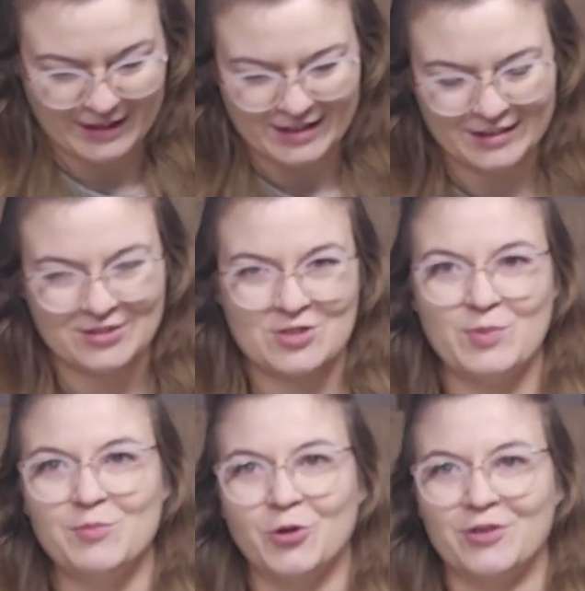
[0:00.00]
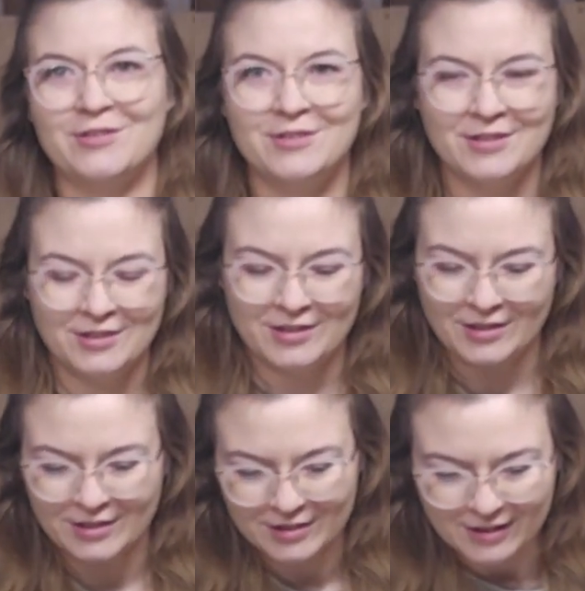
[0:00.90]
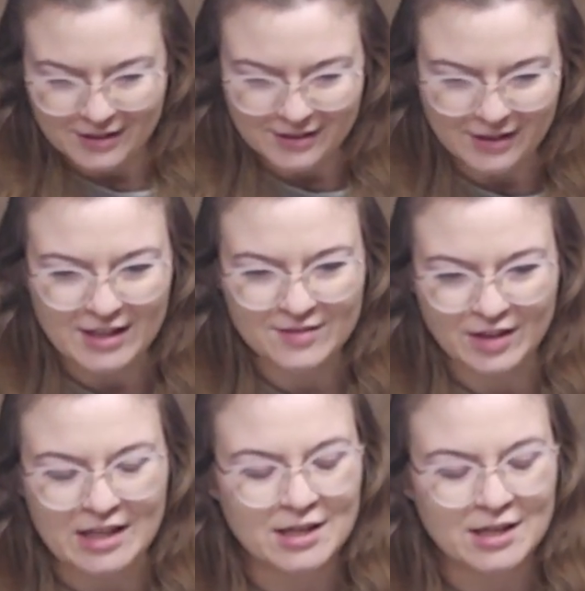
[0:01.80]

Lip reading: It'll just be more even.